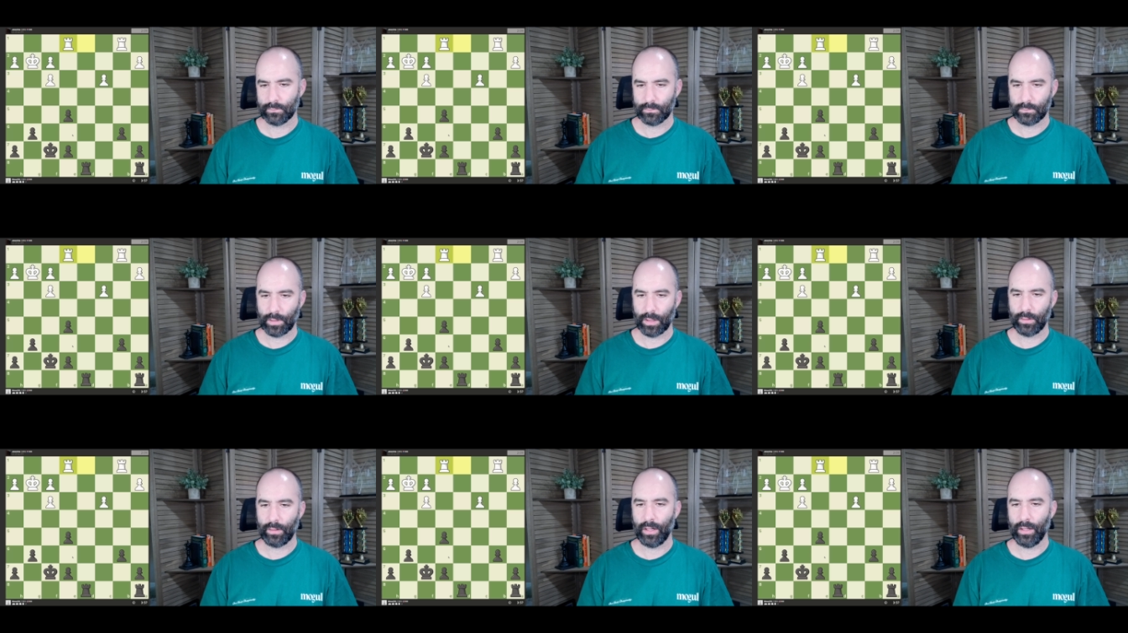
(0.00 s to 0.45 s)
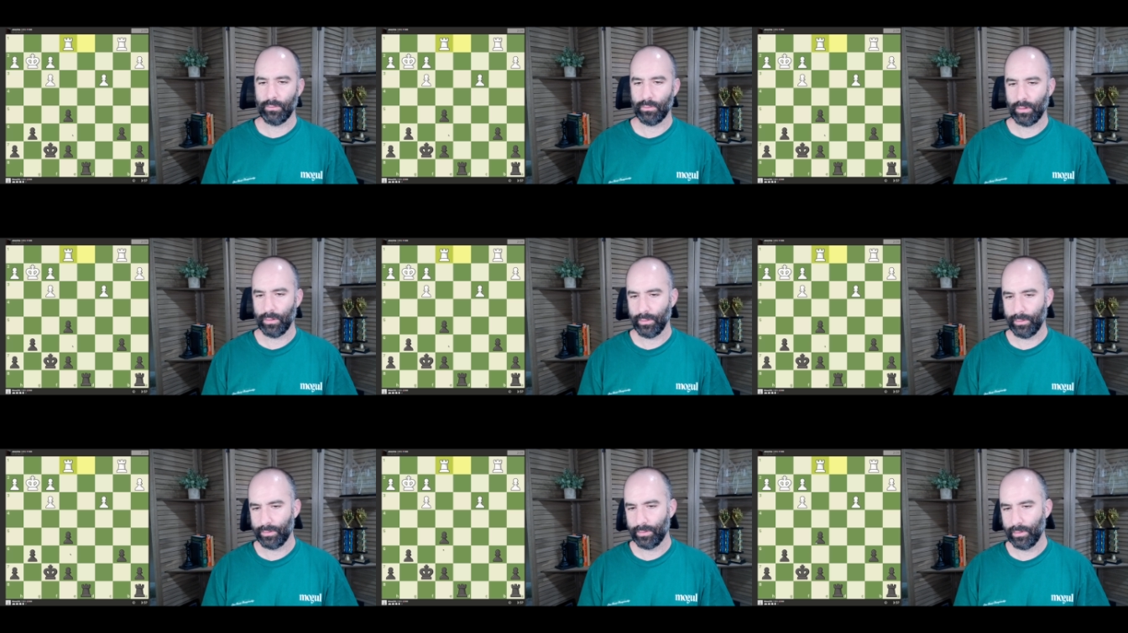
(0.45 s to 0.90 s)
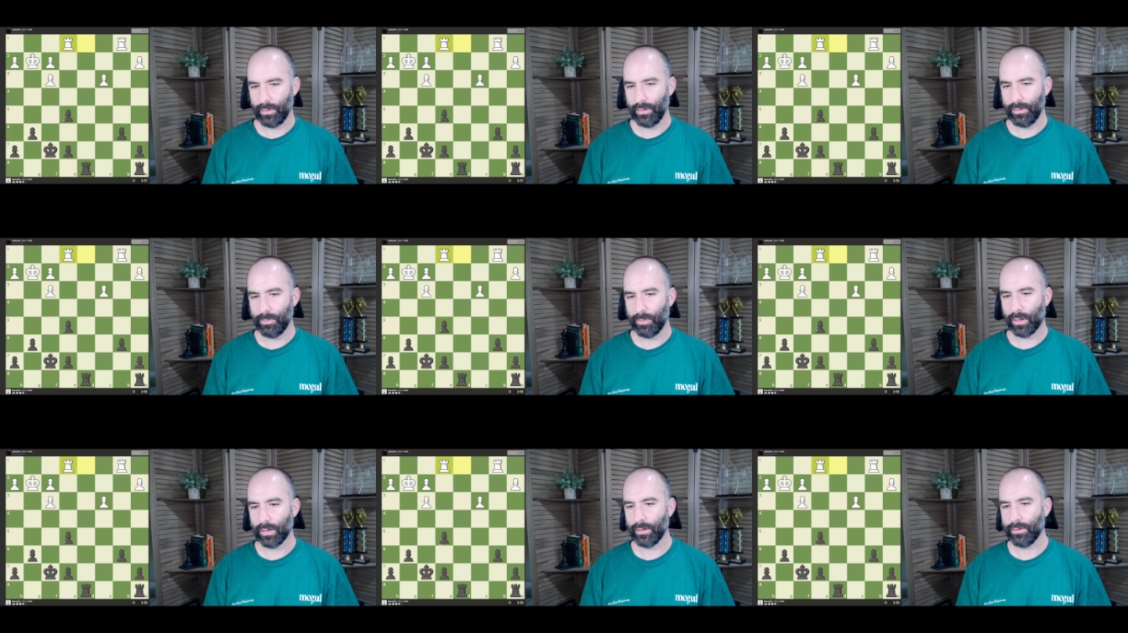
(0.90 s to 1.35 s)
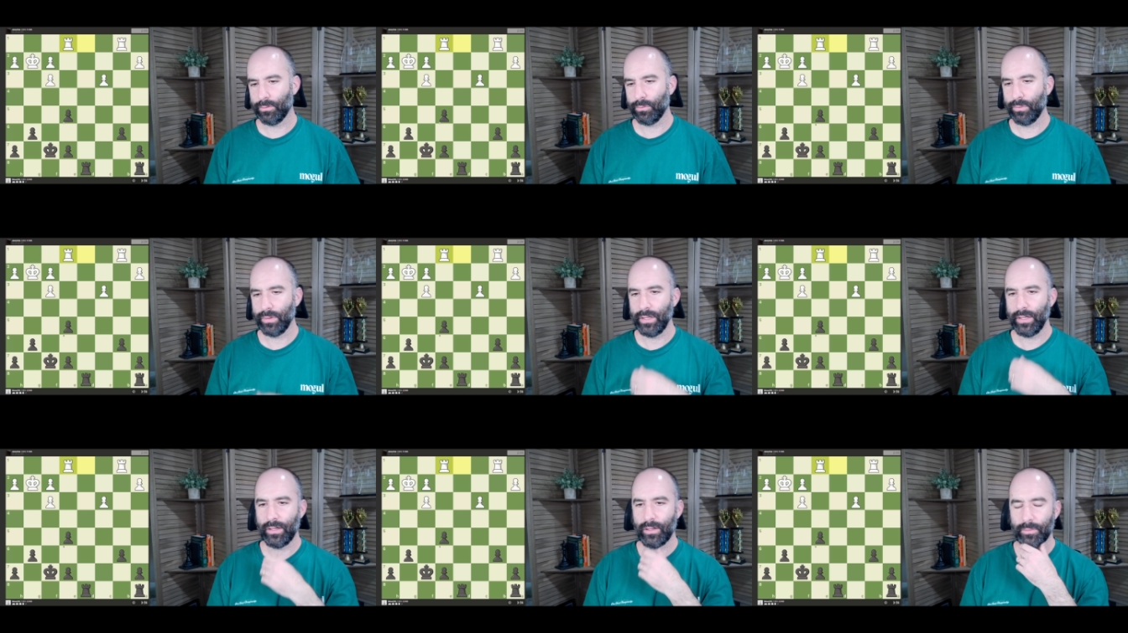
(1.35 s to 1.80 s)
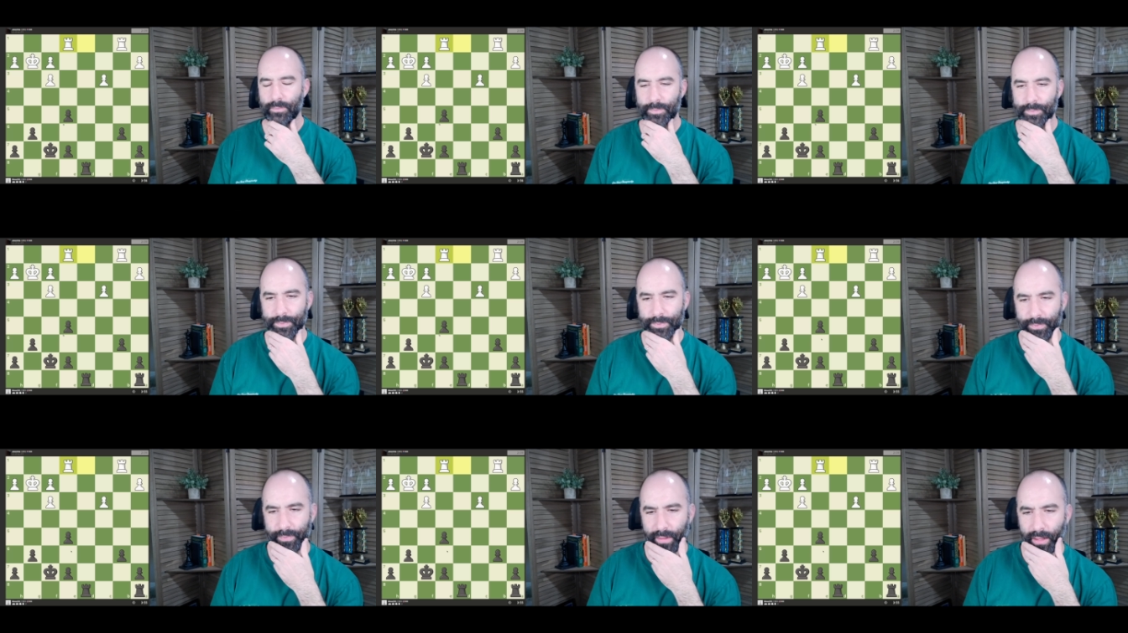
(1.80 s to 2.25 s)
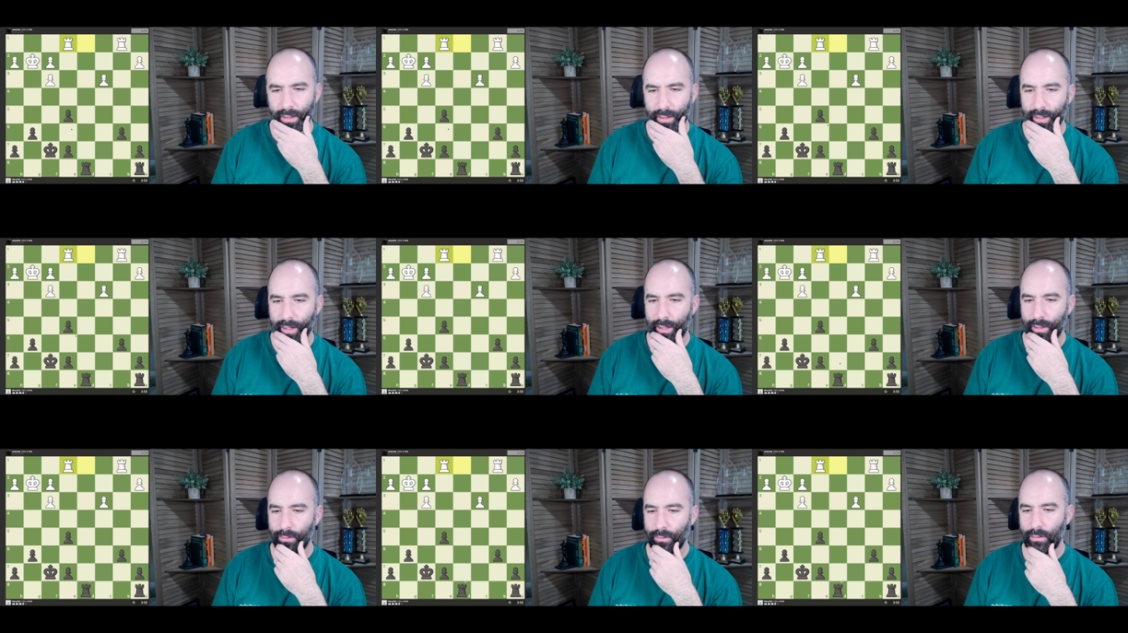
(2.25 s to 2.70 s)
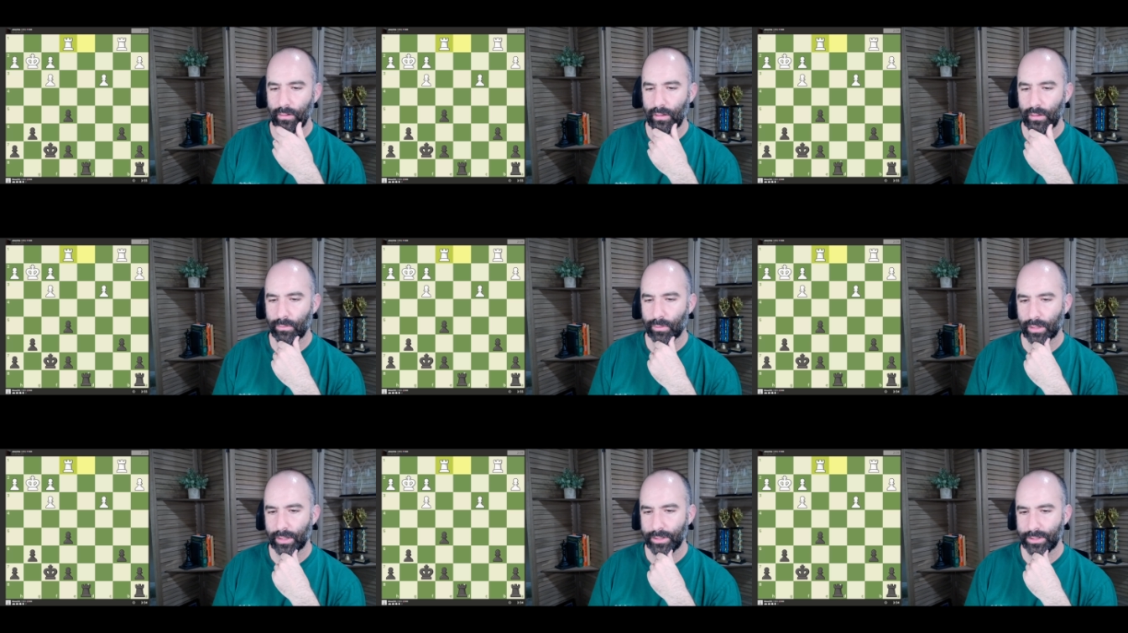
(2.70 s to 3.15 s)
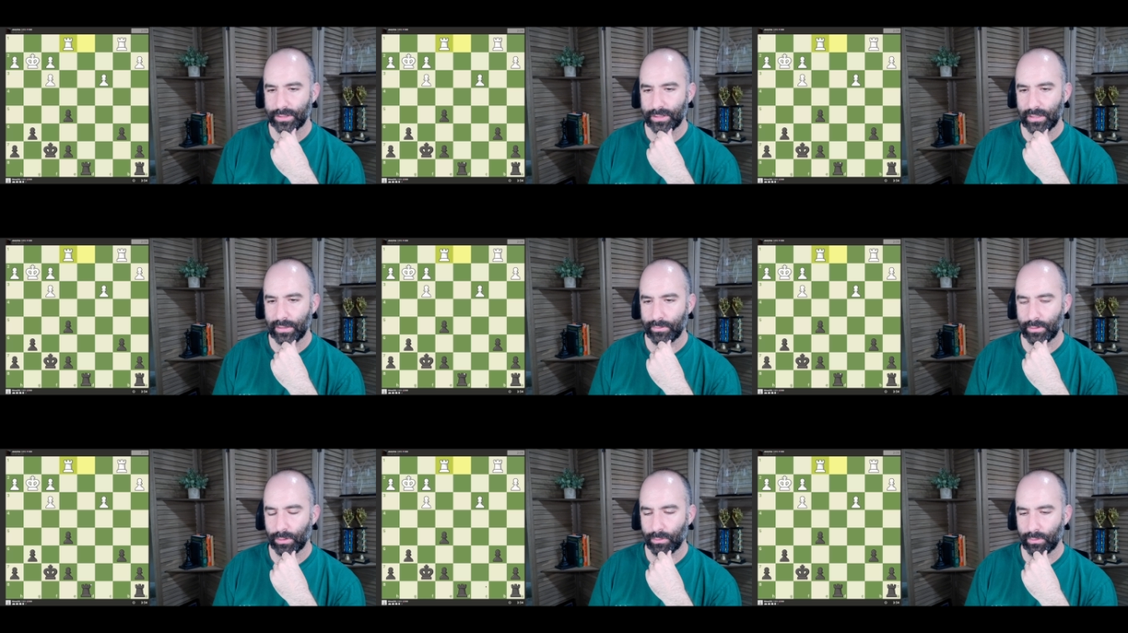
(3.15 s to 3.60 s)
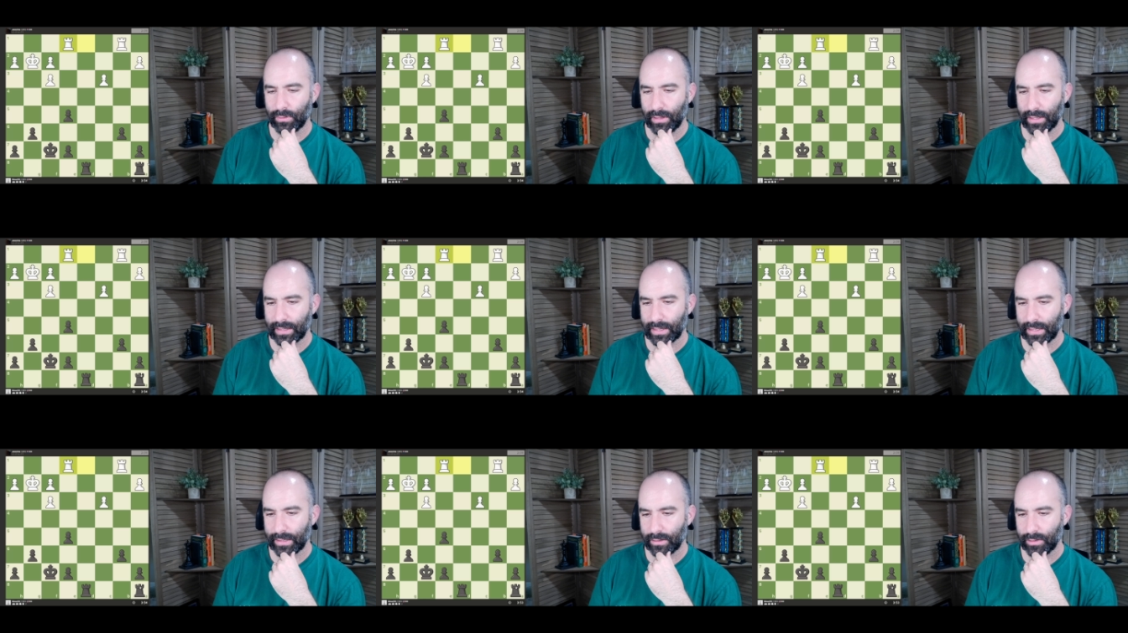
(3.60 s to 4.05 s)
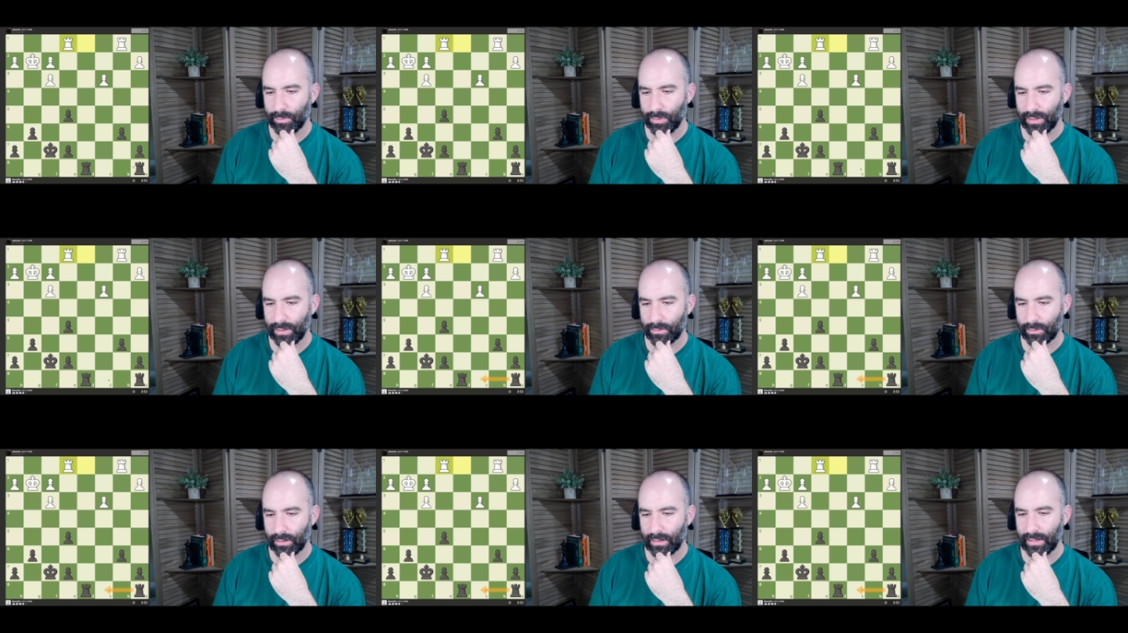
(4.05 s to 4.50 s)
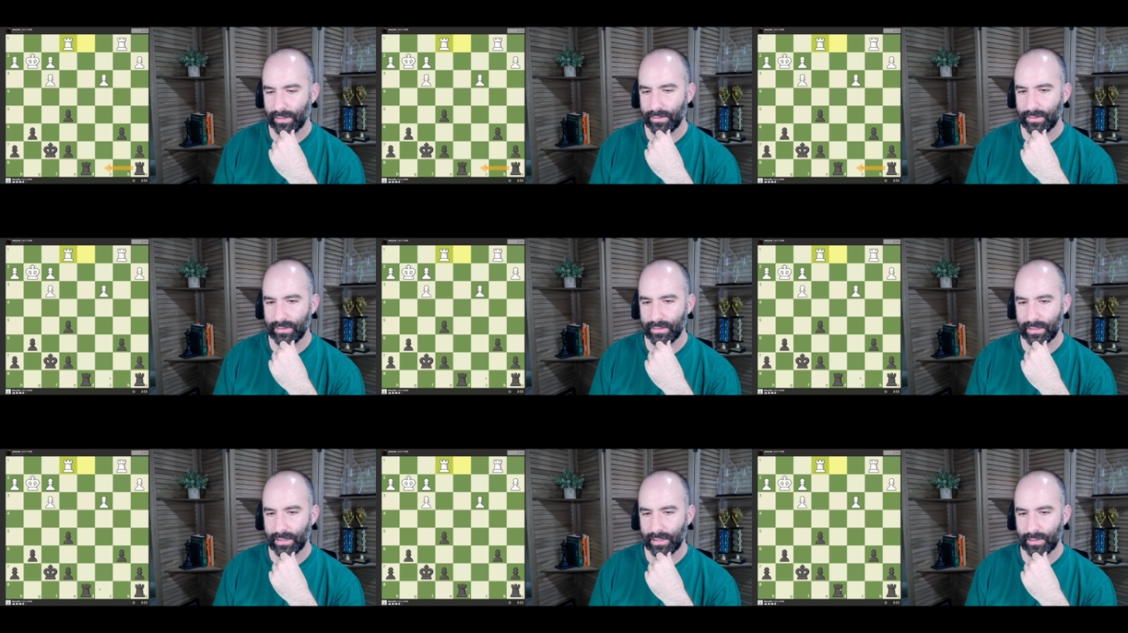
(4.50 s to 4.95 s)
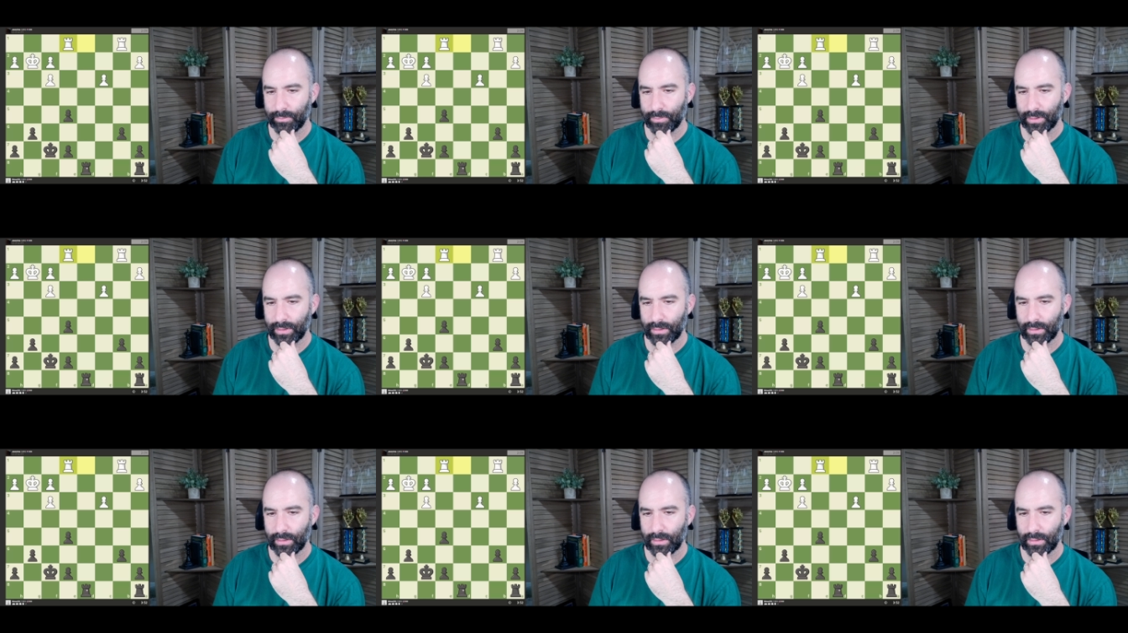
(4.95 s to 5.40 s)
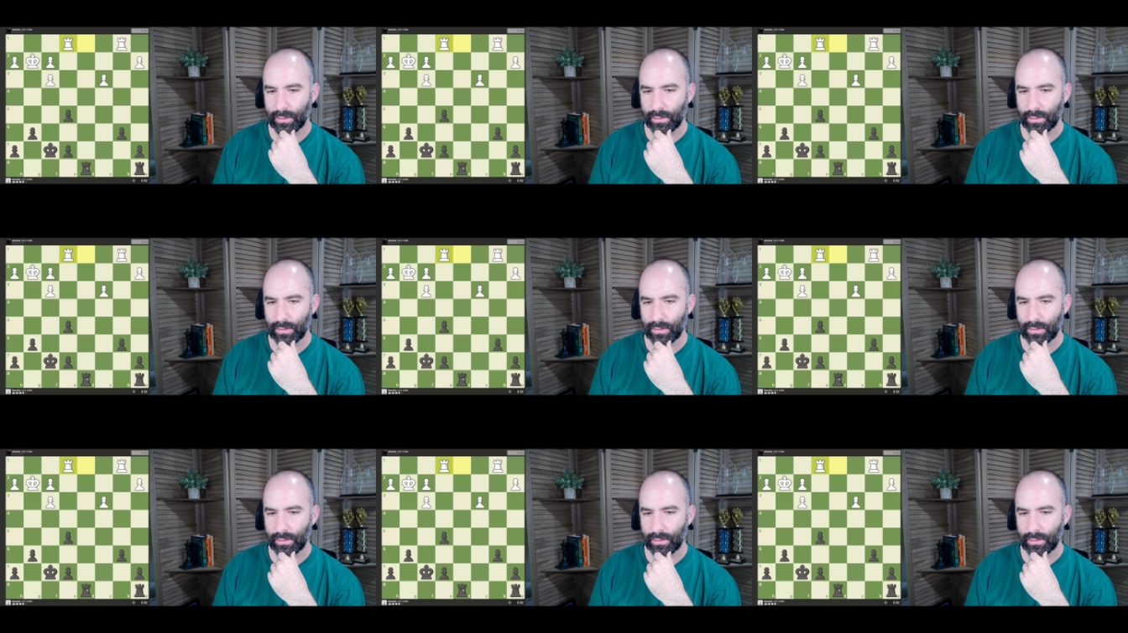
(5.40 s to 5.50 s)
Okay, well, so this pawn is weak. I don't really want to just give it a, like, I could play rook ac8, but